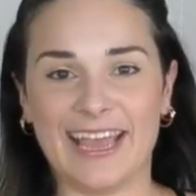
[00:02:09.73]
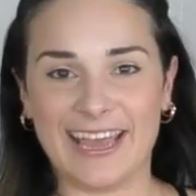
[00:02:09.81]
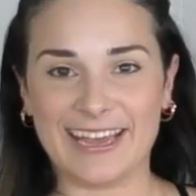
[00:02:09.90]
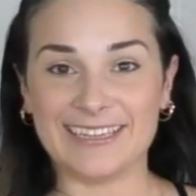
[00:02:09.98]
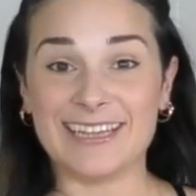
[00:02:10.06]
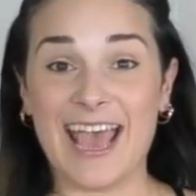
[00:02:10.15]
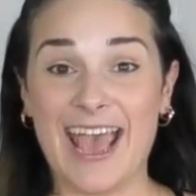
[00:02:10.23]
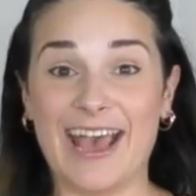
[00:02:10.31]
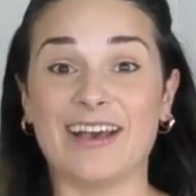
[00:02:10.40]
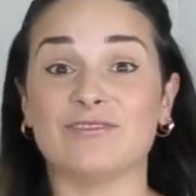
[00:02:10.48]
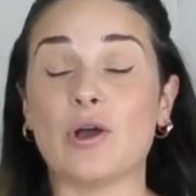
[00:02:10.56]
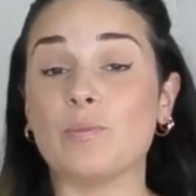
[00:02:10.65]
and
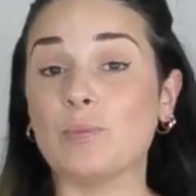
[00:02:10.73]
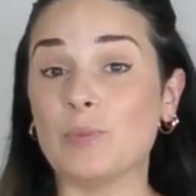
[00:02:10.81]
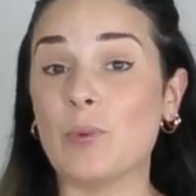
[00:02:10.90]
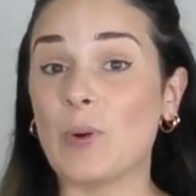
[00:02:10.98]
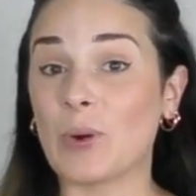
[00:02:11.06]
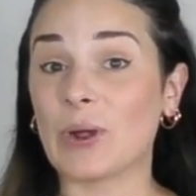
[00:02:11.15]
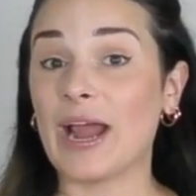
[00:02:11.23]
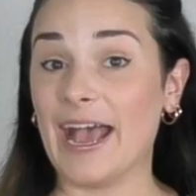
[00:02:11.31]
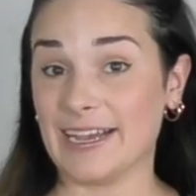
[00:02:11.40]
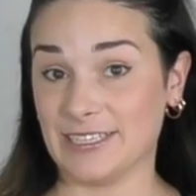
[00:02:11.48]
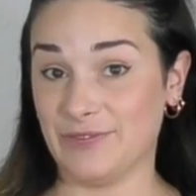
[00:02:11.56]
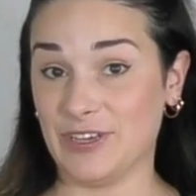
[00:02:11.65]
have more
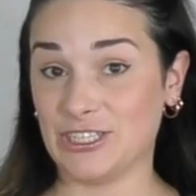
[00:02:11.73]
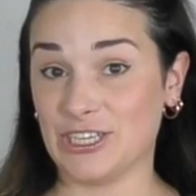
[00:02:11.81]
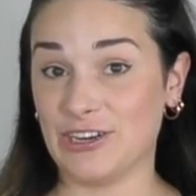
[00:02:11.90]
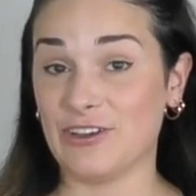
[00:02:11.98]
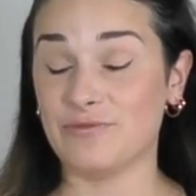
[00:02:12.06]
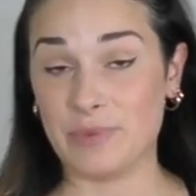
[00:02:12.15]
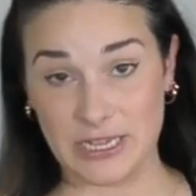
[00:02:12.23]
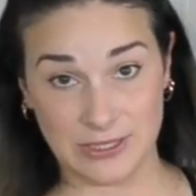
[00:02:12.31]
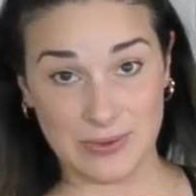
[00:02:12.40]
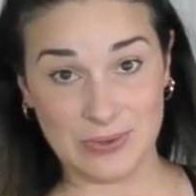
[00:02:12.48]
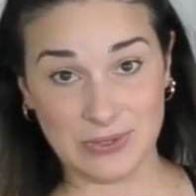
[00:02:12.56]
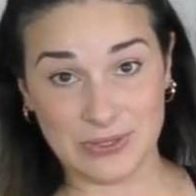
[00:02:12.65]
activation of
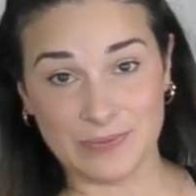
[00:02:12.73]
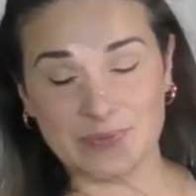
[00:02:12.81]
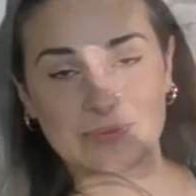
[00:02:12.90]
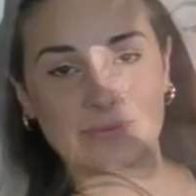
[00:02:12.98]
muscles.